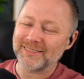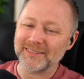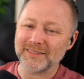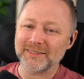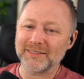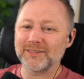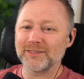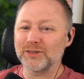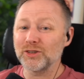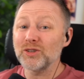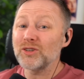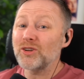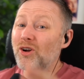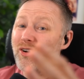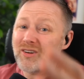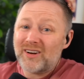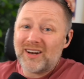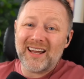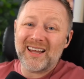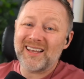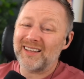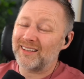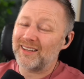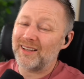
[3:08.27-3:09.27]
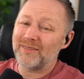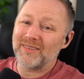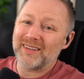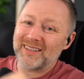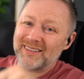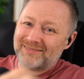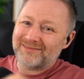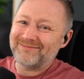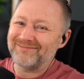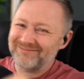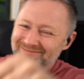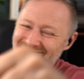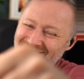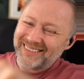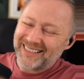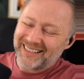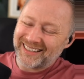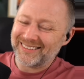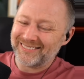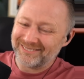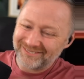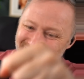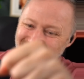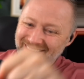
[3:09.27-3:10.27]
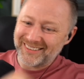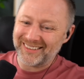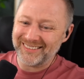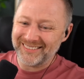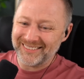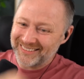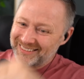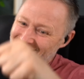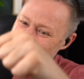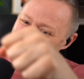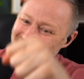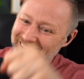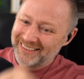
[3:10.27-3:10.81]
you're alright, Limmy. You cunt, you.